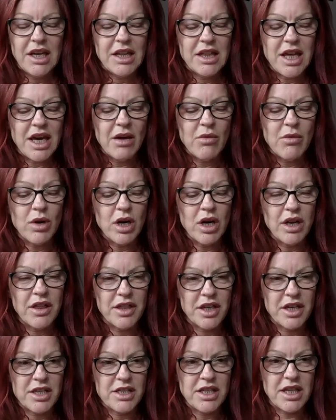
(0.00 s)
there were
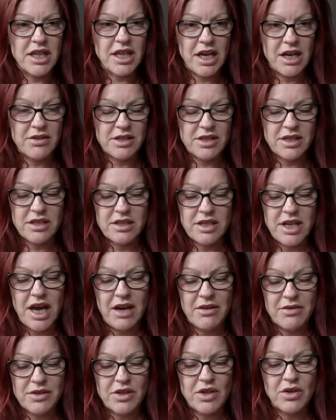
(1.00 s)
30,000
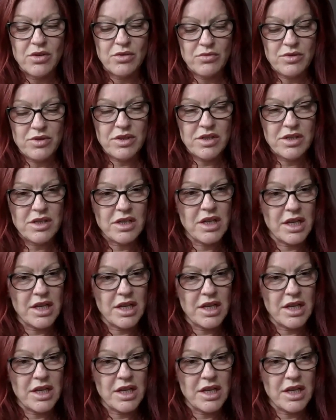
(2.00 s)
households,